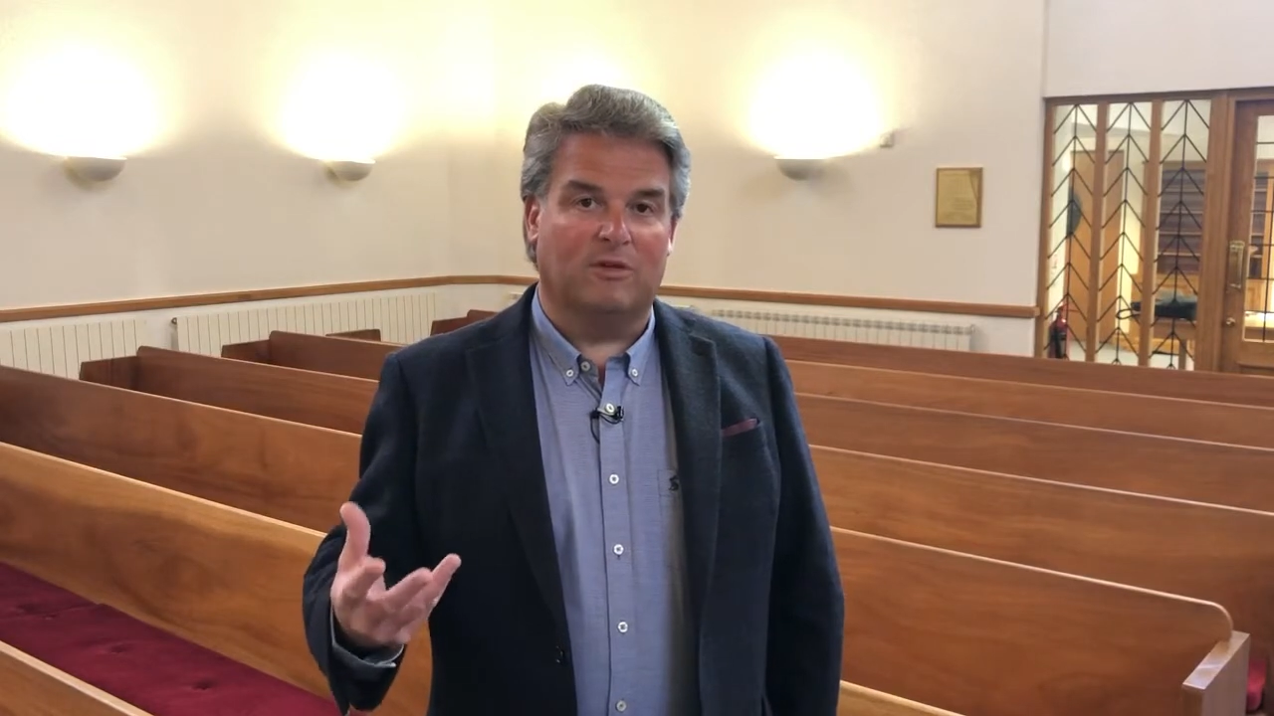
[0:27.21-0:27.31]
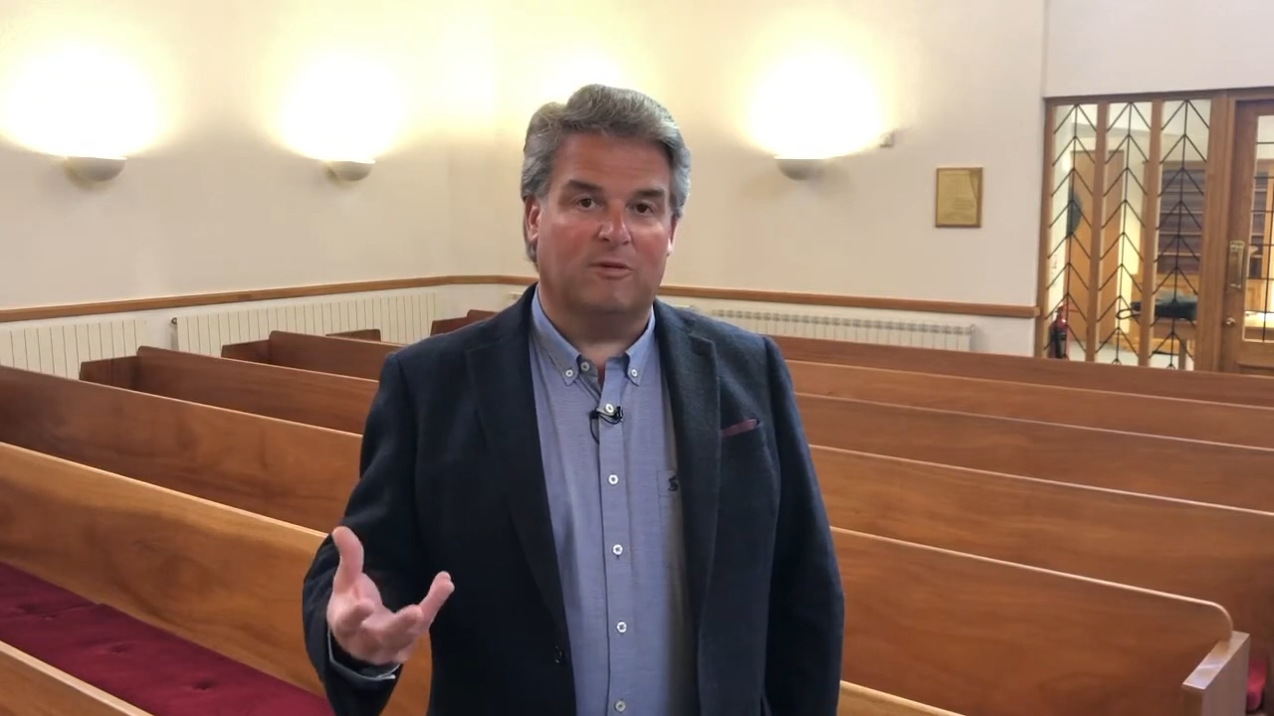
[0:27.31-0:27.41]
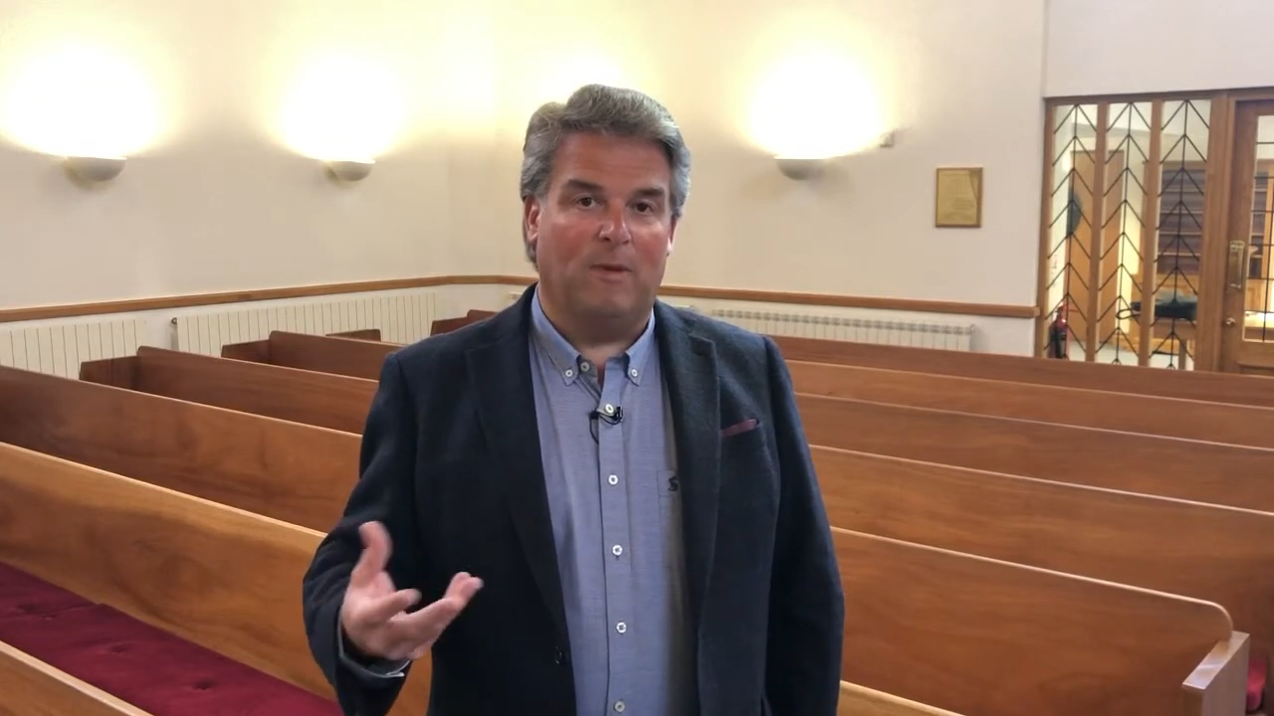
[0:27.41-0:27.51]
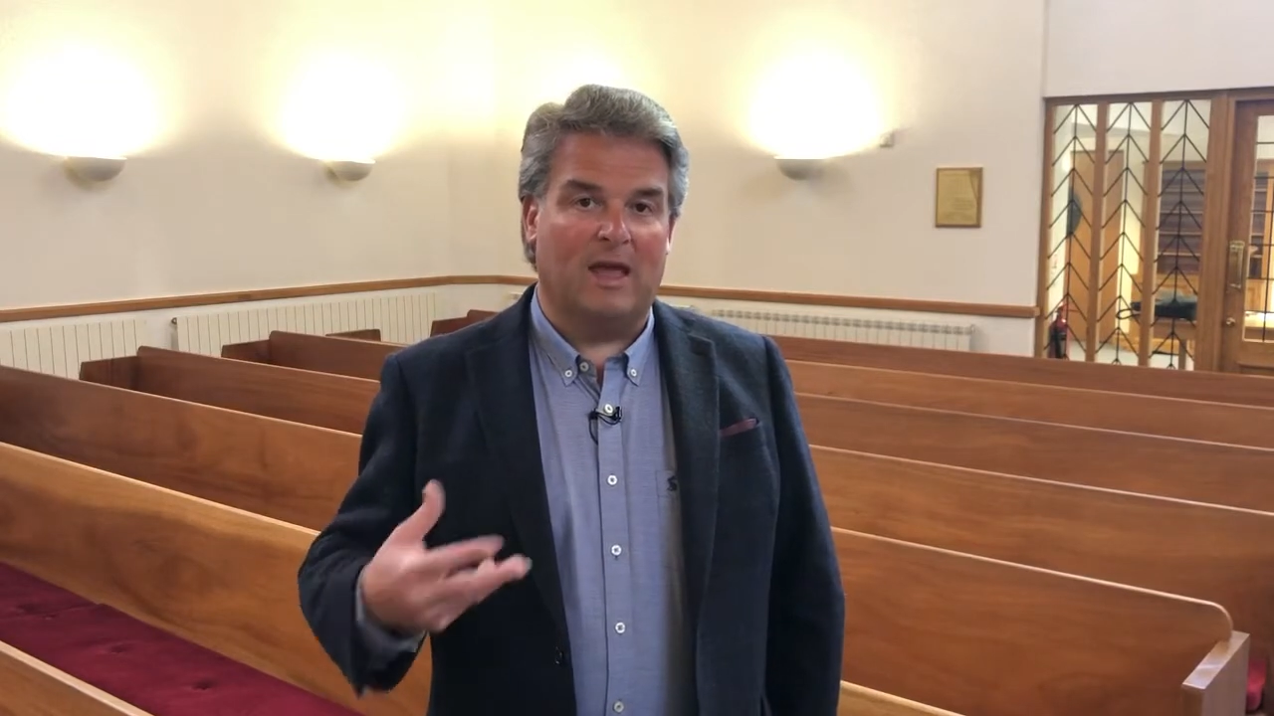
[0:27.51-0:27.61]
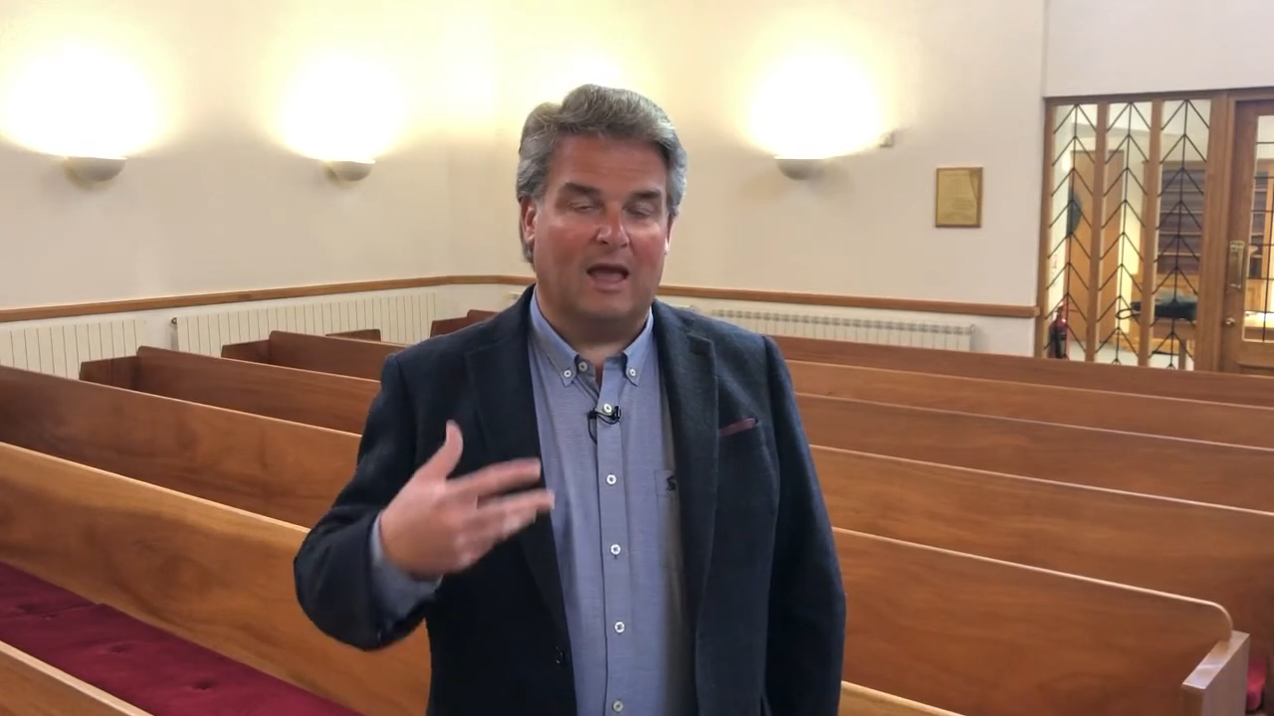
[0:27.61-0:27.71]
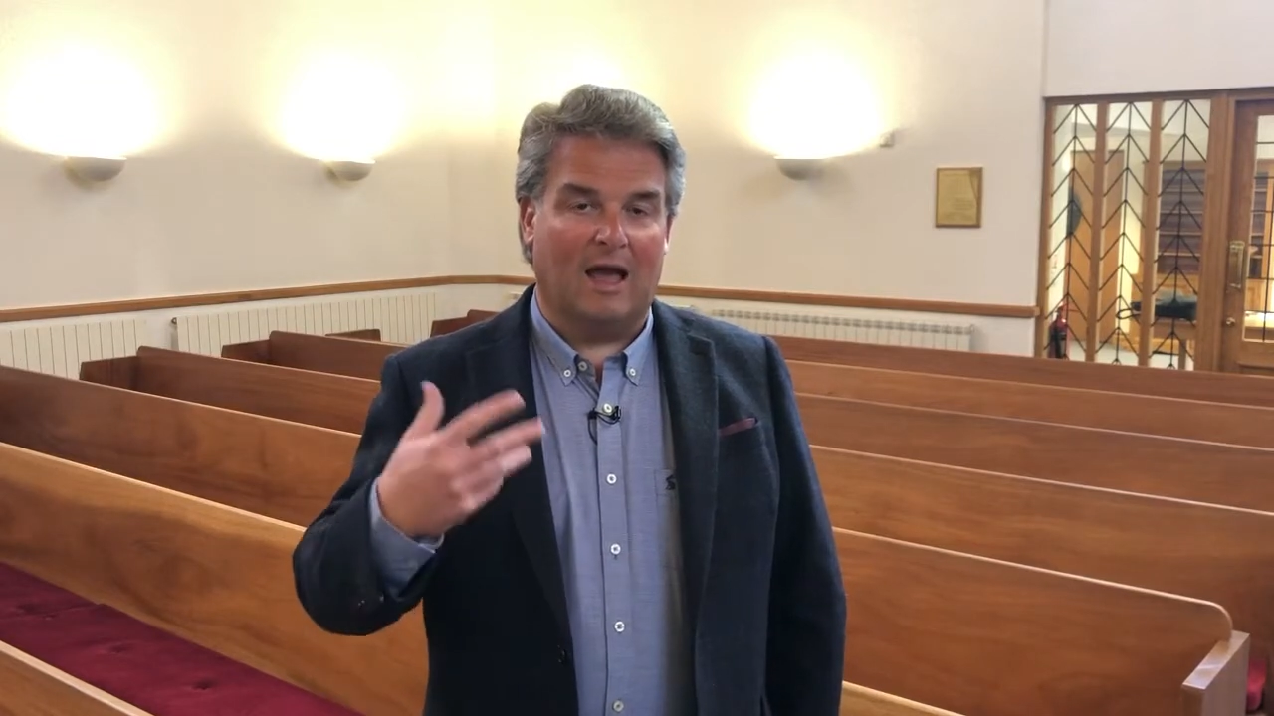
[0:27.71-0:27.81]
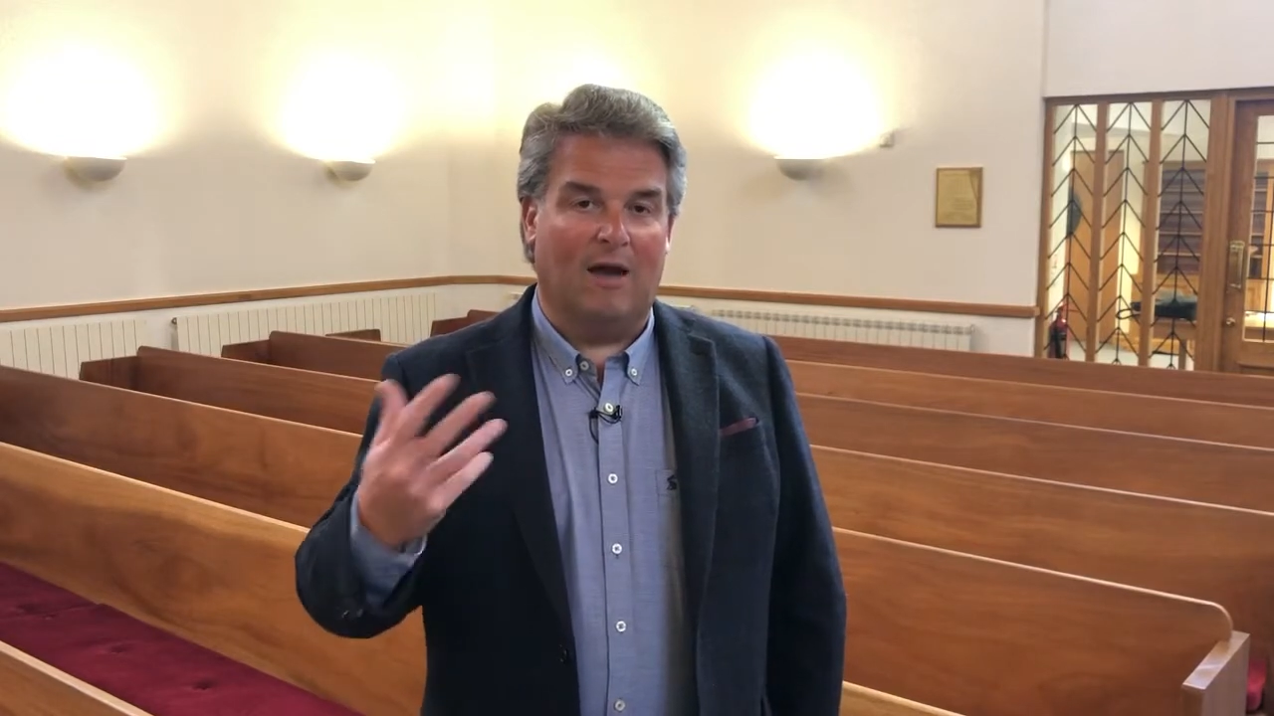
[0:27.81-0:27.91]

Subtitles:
speaking